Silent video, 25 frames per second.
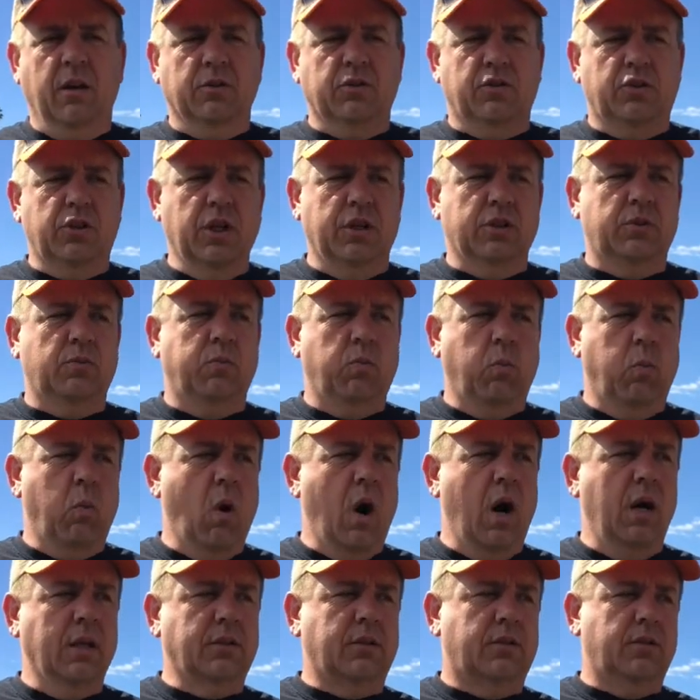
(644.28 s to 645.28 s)
just
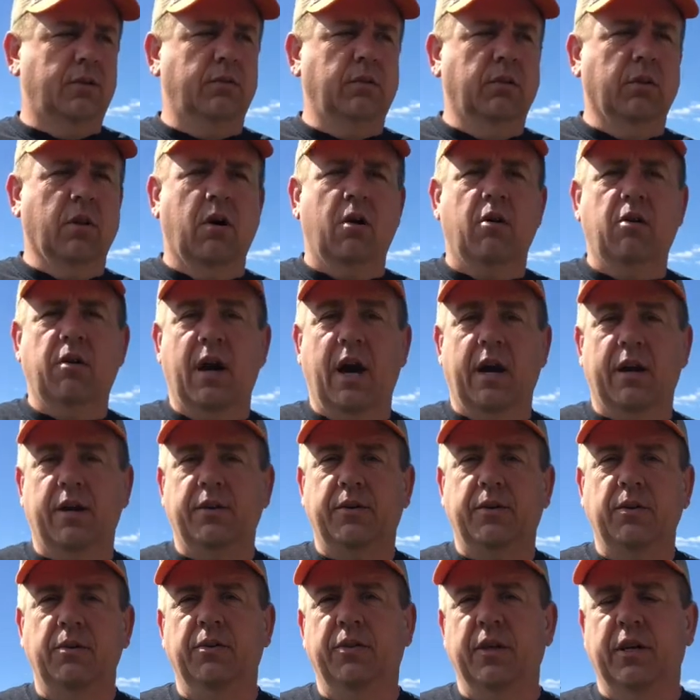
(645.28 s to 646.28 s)
want to learn how to
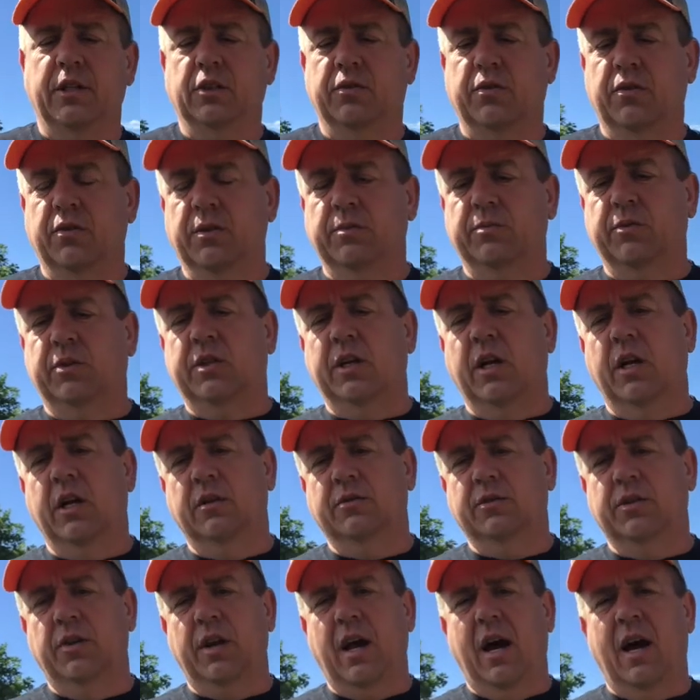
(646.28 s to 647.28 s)
do things for
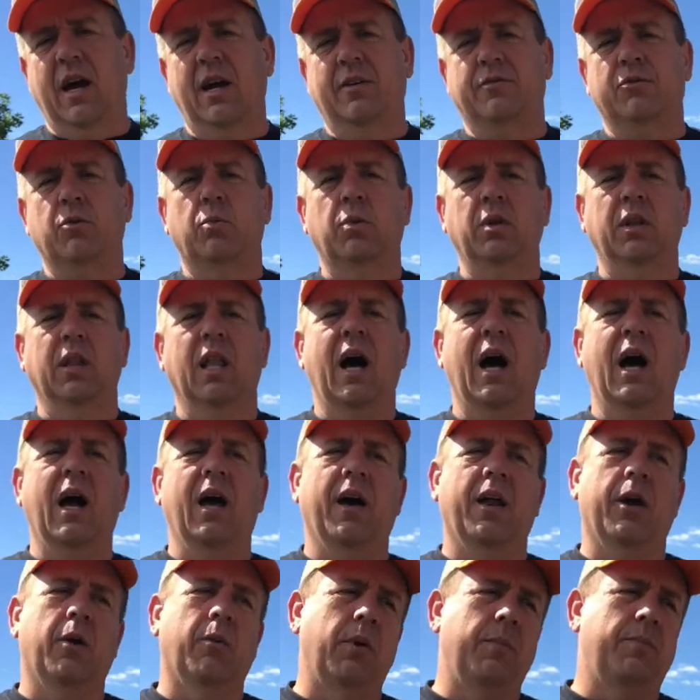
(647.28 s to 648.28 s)
themselves and not have to rely
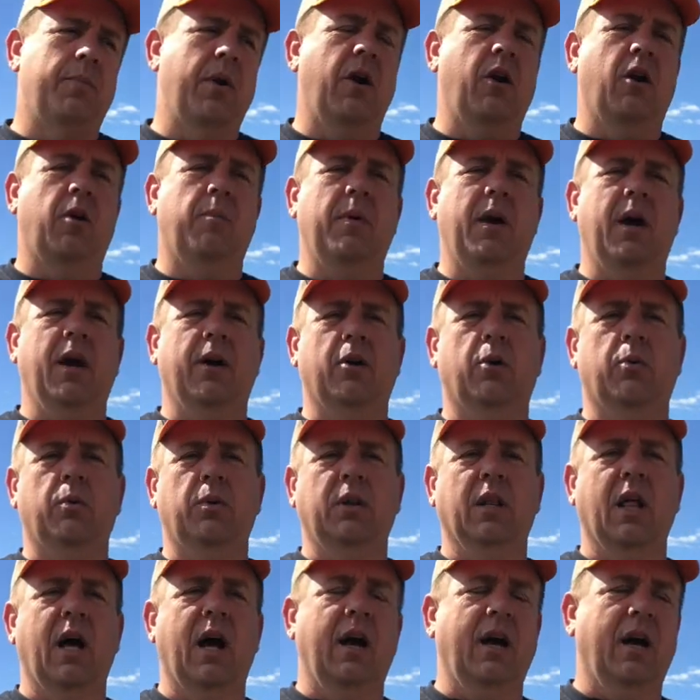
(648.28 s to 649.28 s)
on a repairman or
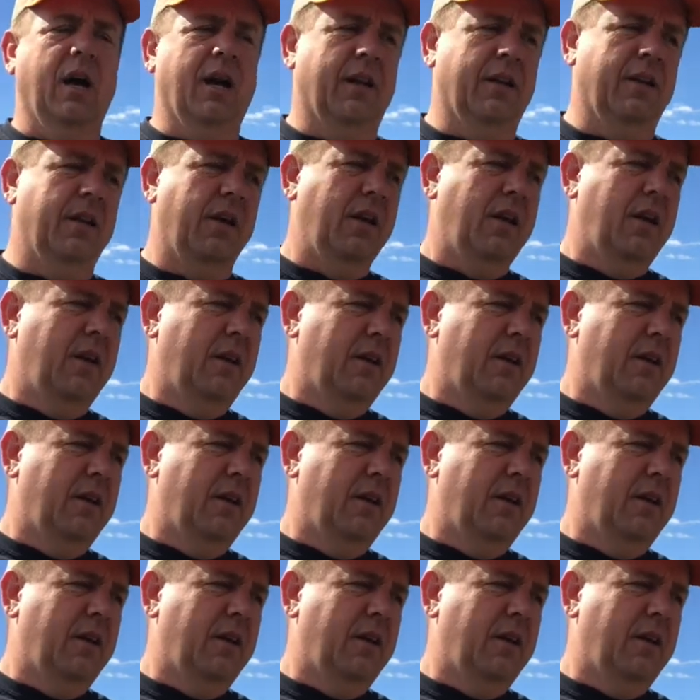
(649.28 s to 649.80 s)
rely on